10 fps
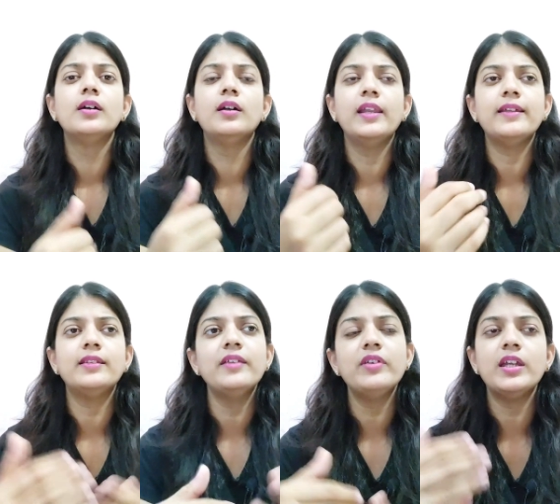
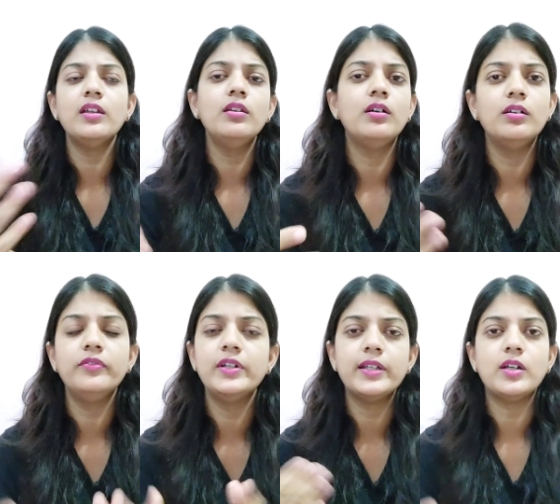like then we can
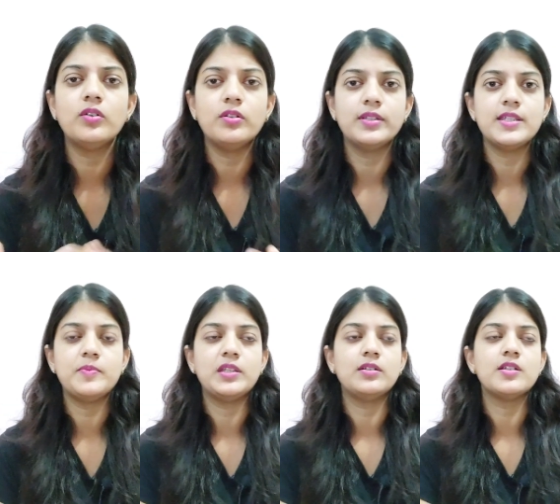filter out on
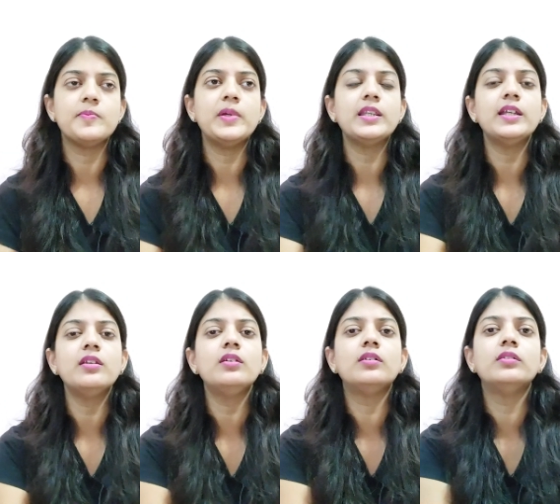these methods, but
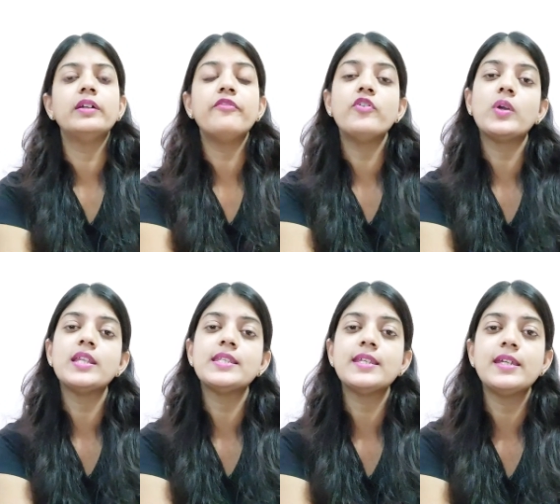then if you
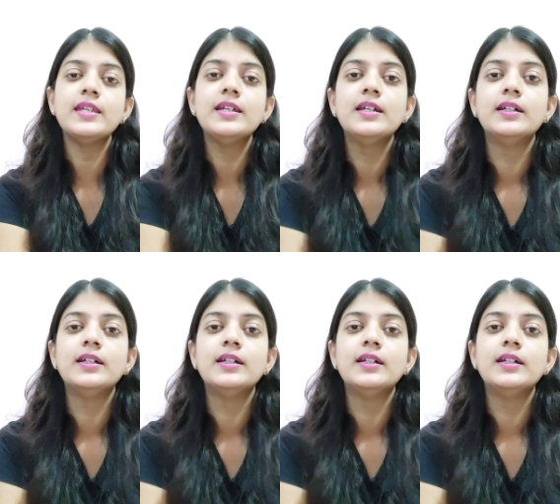can see